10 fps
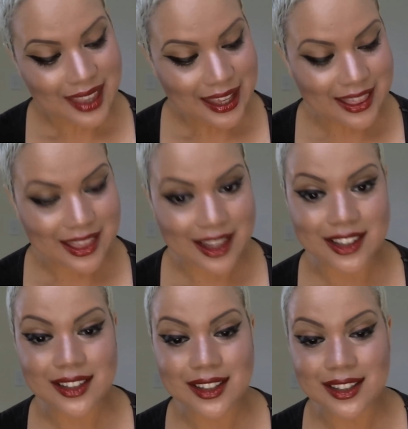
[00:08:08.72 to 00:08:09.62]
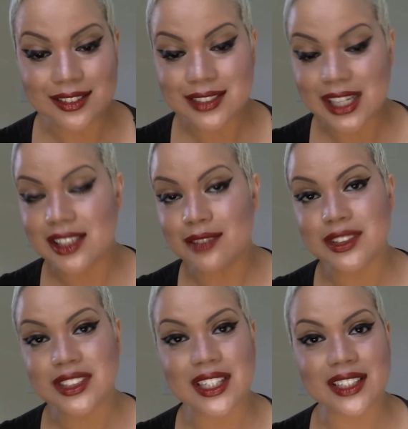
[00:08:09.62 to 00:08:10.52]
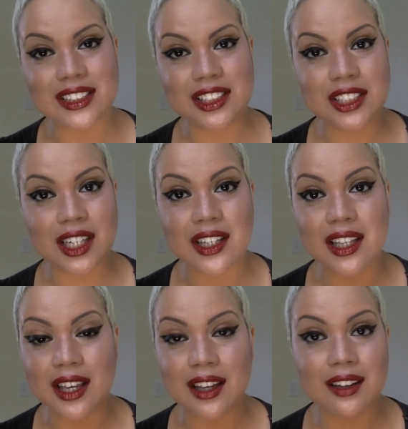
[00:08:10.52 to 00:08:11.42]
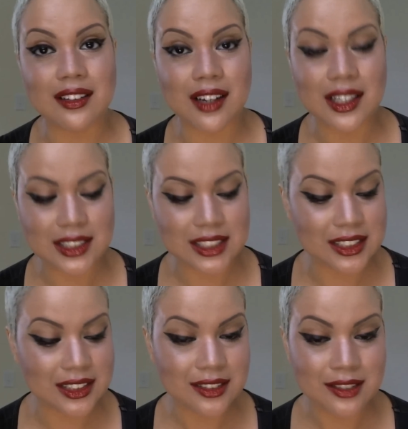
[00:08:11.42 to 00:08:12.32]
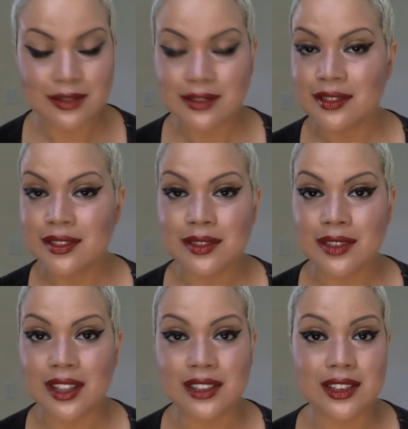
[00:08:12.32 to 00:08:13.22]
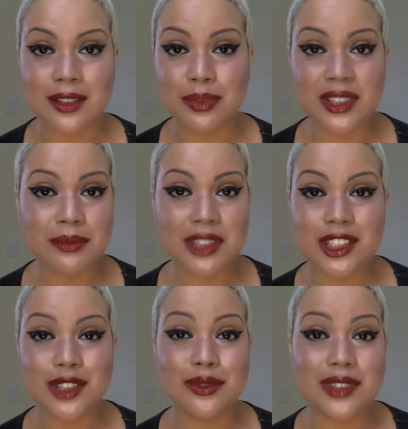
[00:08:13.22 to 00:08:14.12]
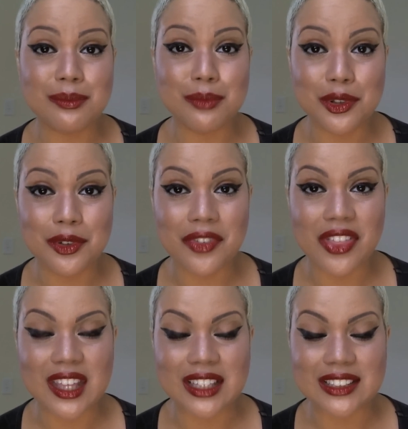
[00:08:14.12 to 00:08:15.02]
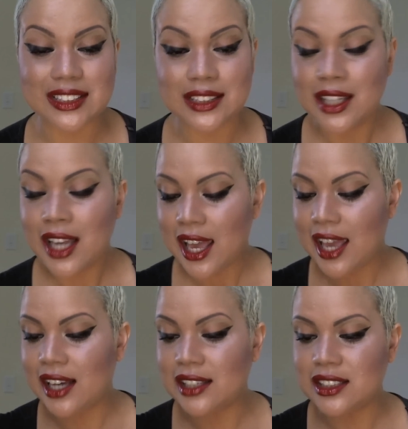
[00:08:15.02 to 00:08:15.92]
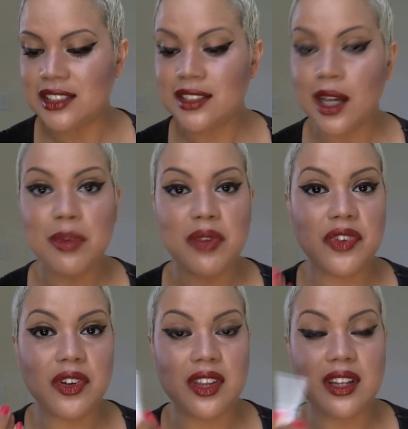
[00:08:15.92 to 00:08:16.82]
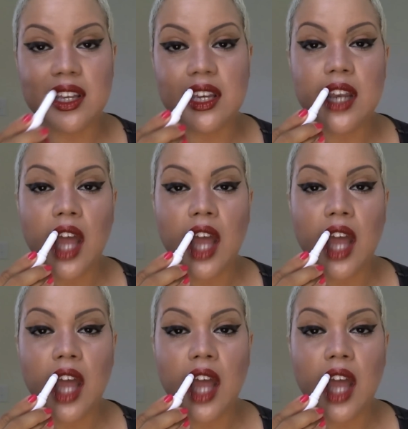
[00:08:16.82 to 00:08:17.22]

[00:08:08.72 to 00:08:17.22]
And there you go. And it will stay this shiny and glossy until pretty much you remove this. And anytime you feel the need,